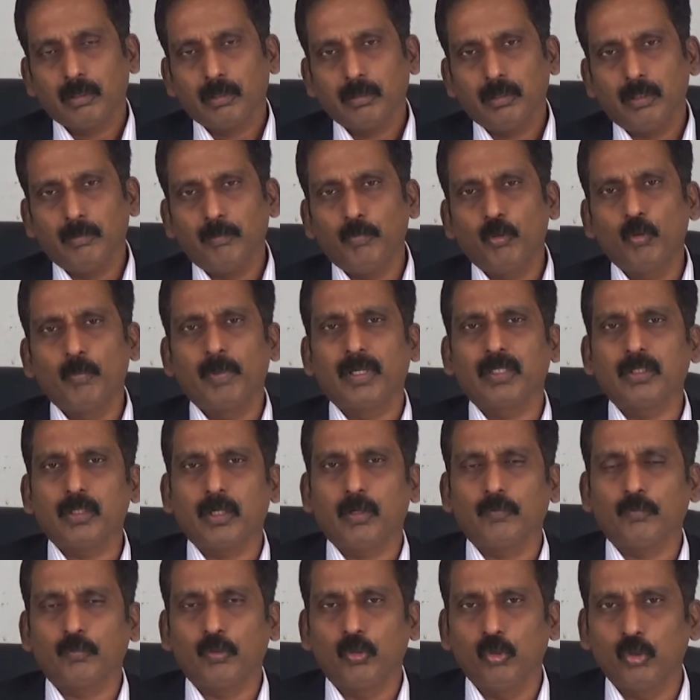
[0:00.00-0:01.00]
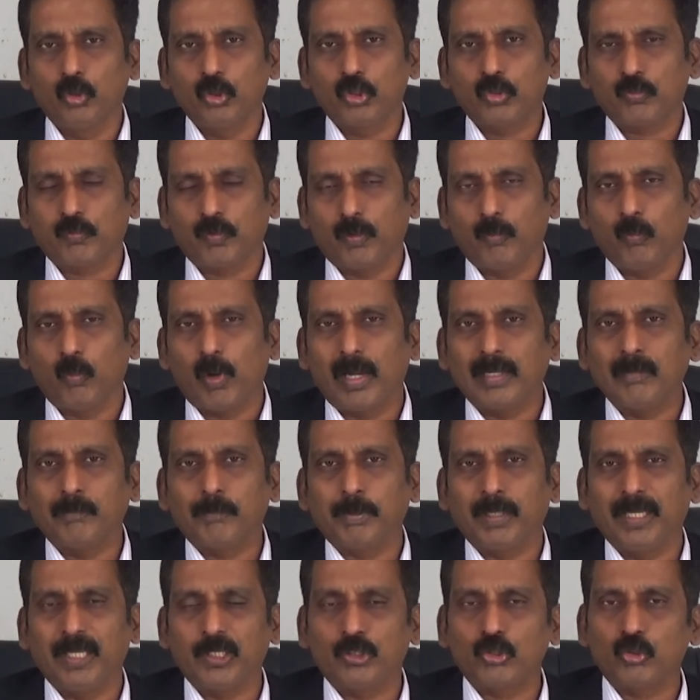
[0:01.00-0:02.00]
the movement of goods from one
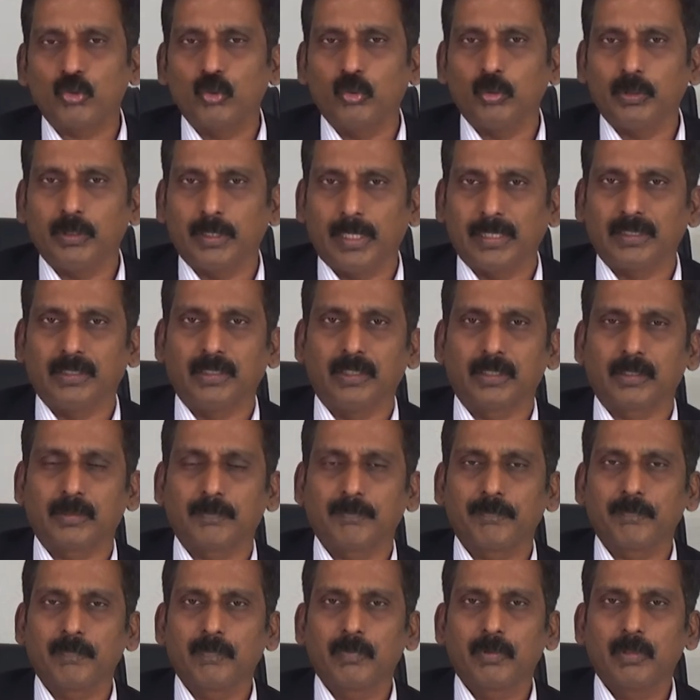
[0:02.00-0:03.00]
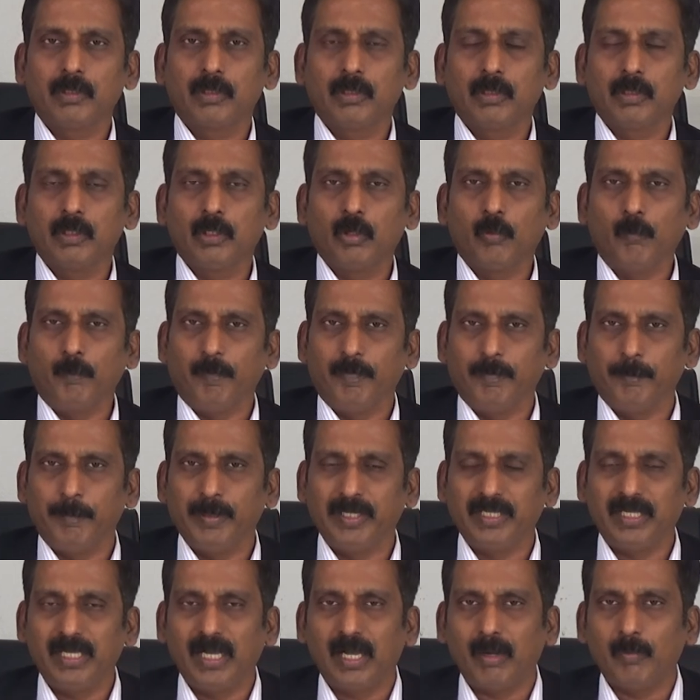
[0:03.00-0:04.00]
place to another will
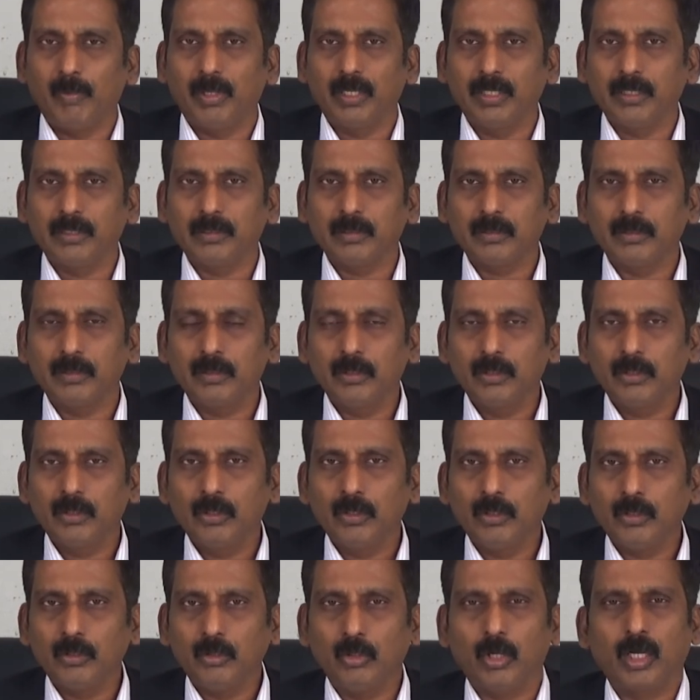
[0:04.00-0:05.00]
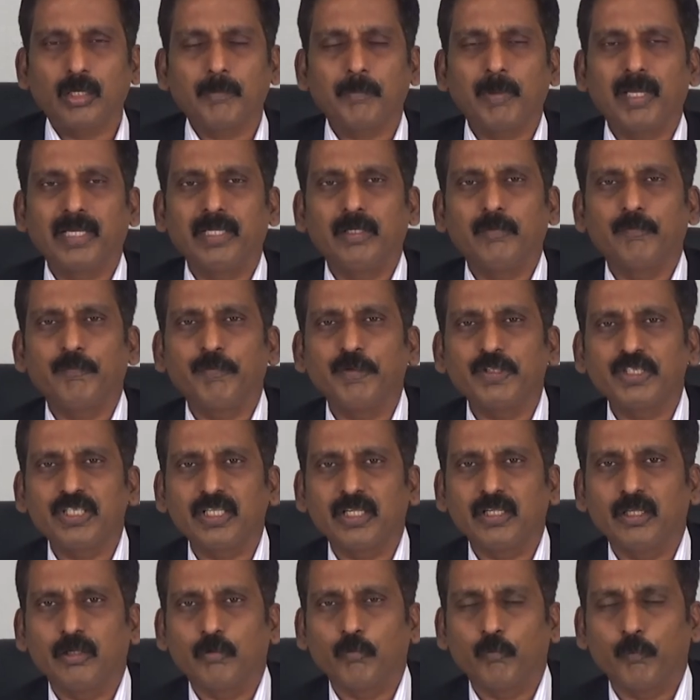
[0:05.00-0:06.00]
be governed not by a
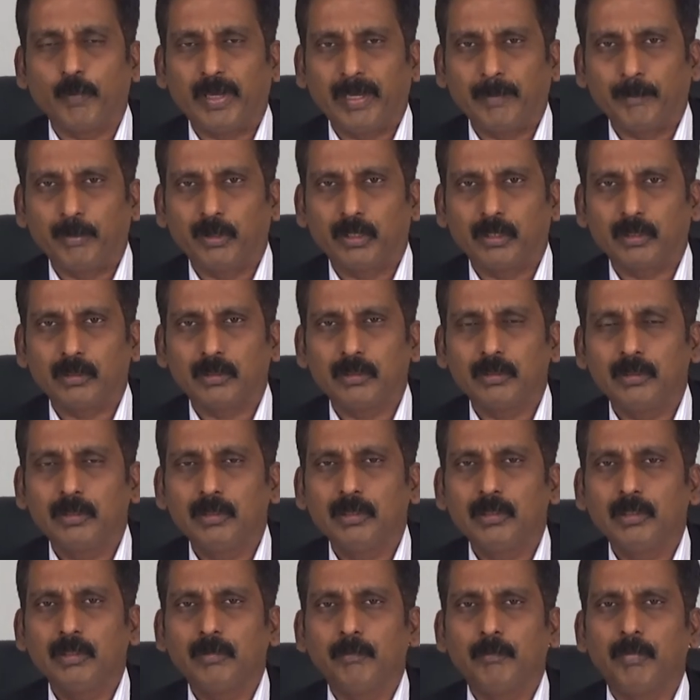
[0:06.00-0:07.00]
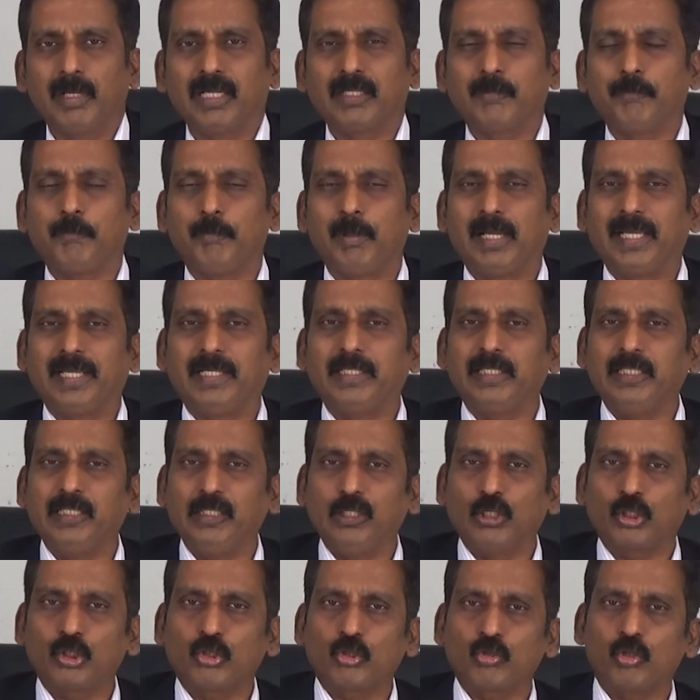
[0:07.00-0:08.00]
physical waybill, but by an
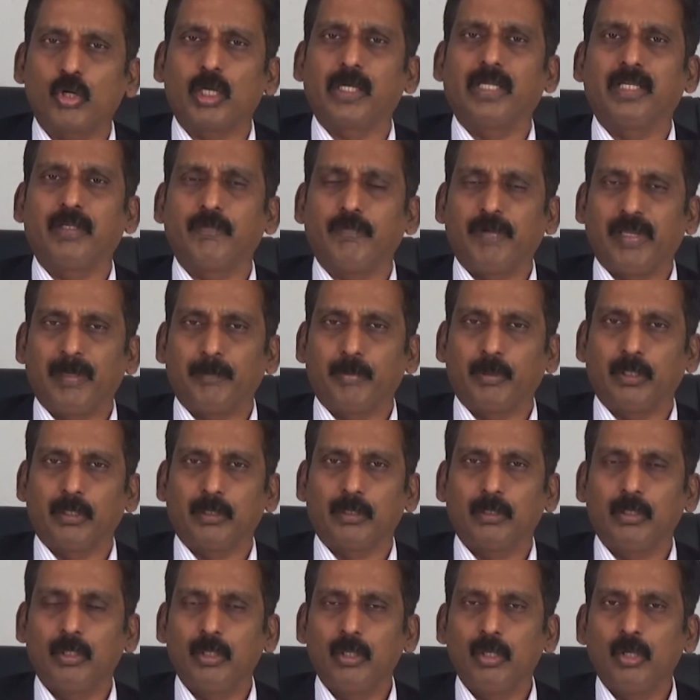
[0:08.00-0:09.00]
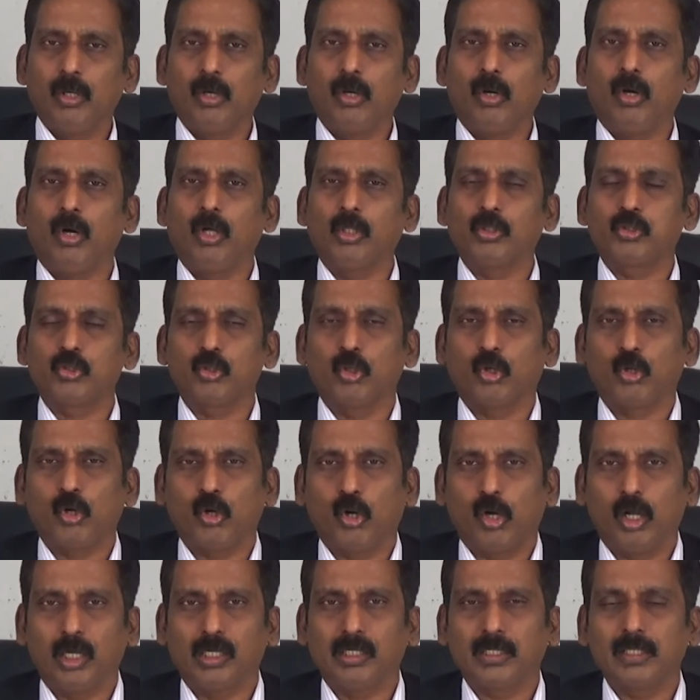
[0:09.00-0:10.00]
electronic way bill, also
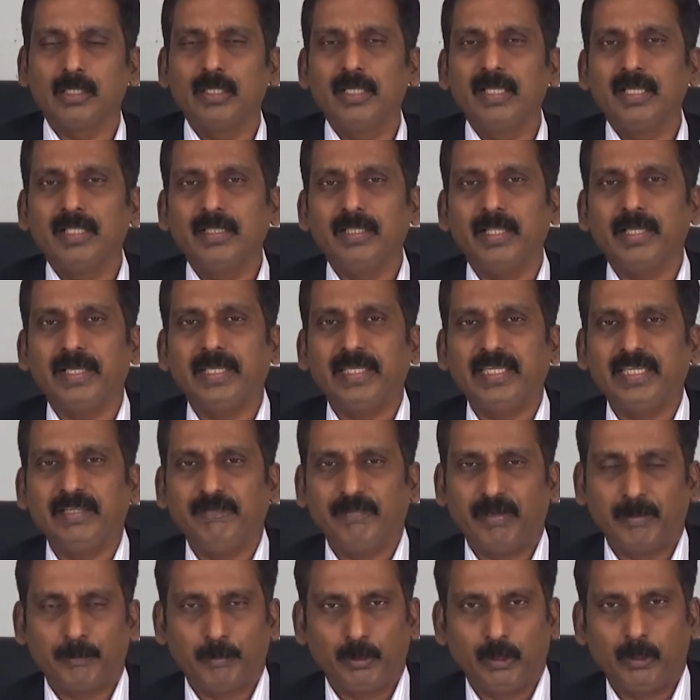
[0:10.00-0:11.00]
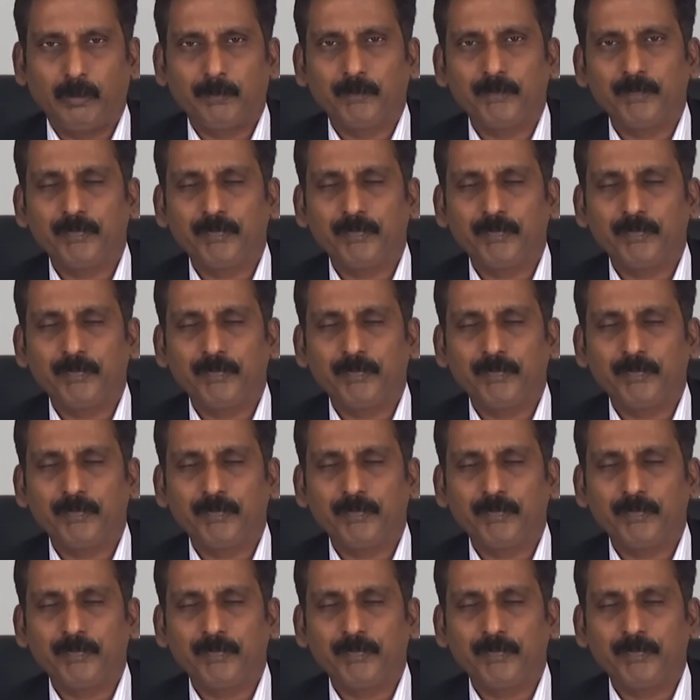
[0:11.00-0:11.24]
called the e-way bill.